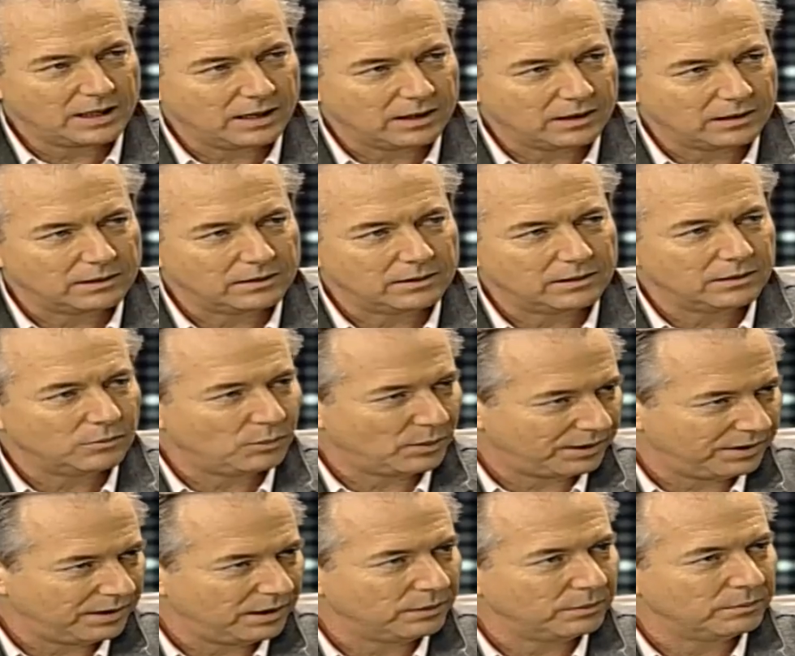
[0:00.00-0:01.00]
Yeah, with you? Or?
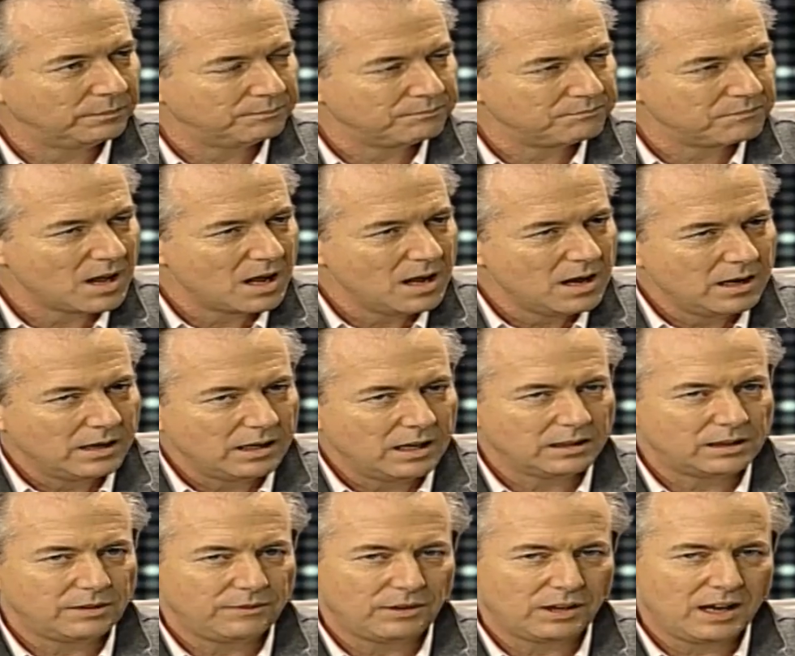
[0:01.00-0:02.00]
With you.
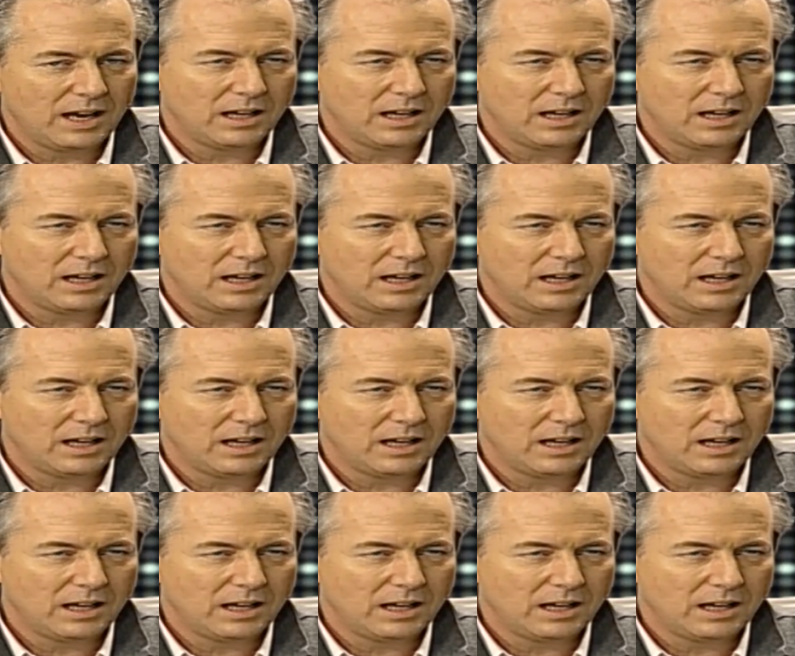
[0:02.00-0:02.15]
Yes, if you